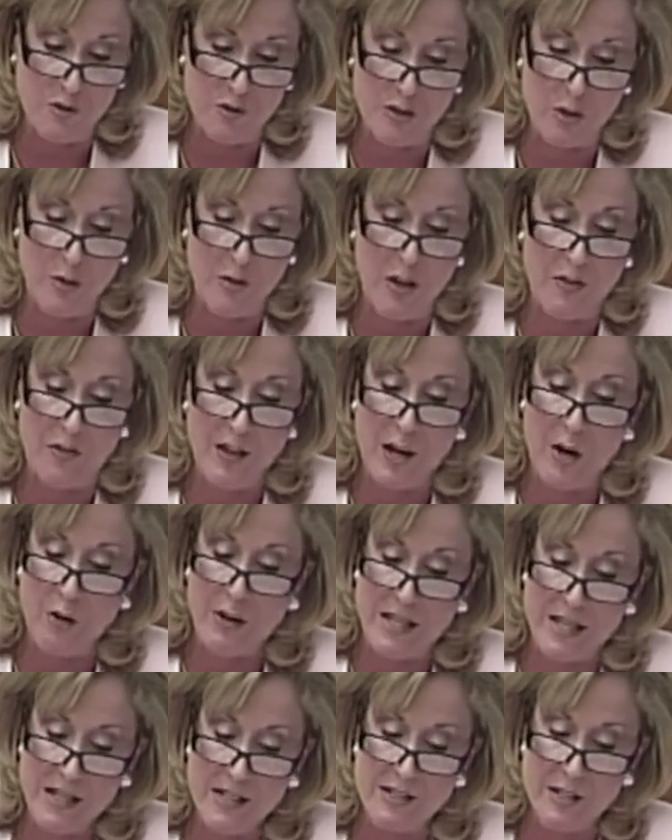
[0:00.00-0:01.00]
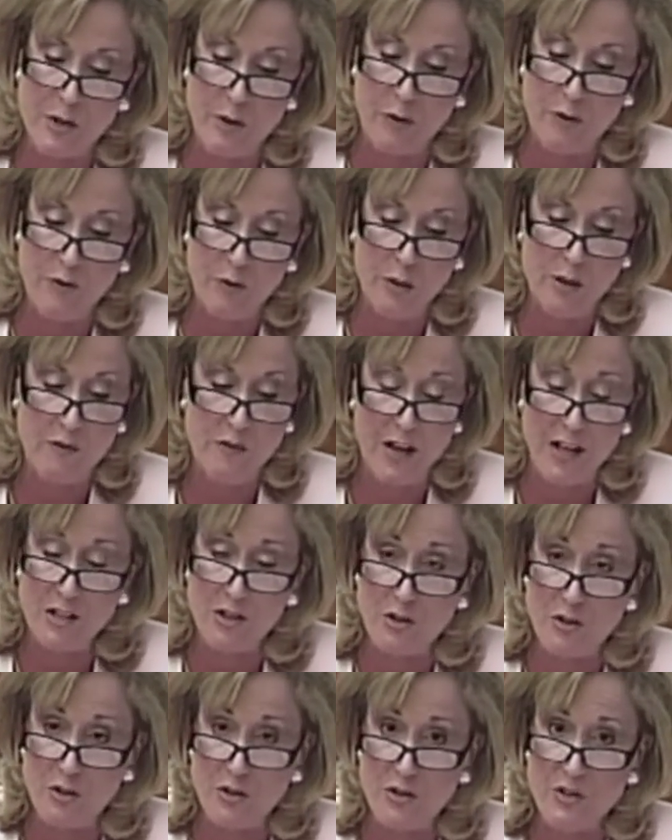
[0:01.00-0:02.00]
so that they are easier for
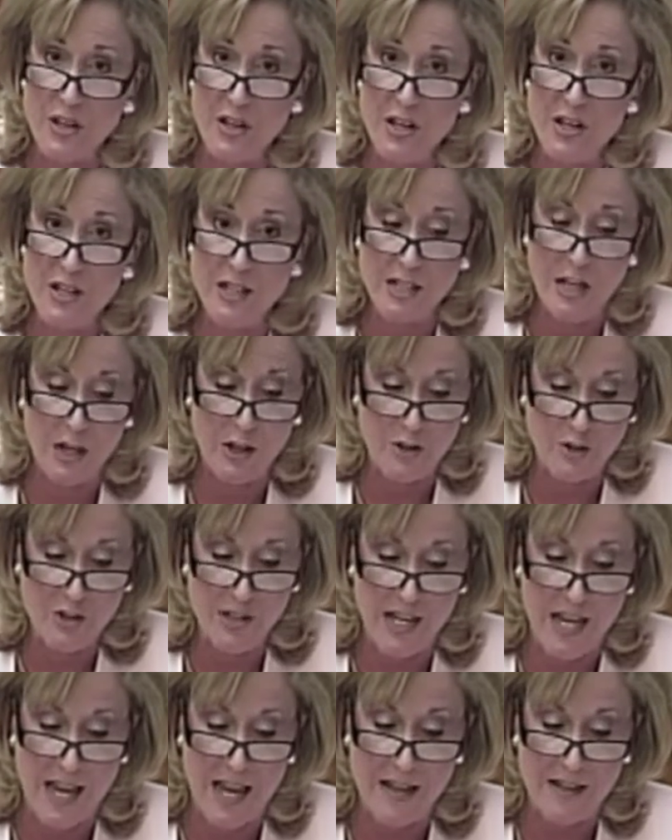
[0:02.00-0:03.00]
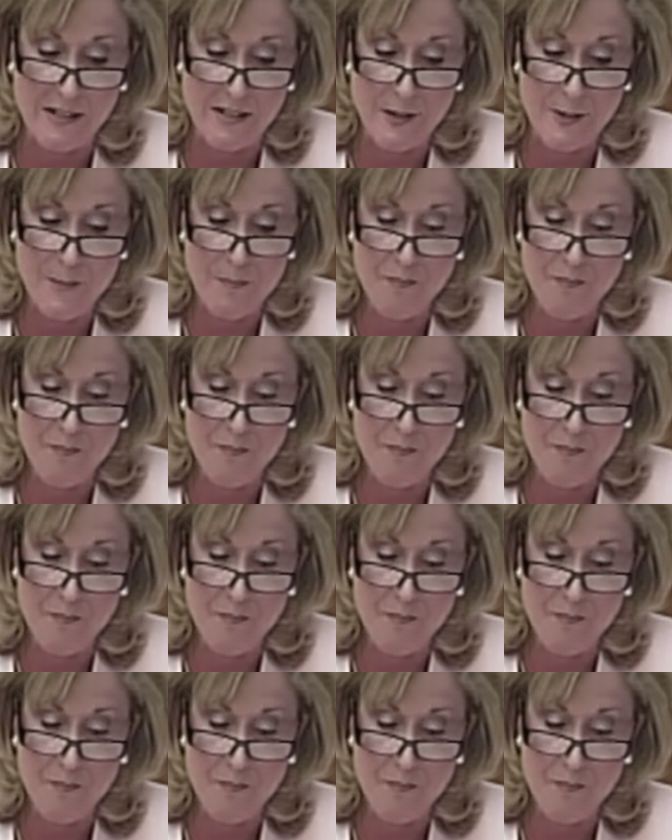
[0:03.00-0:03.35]
investors to understand.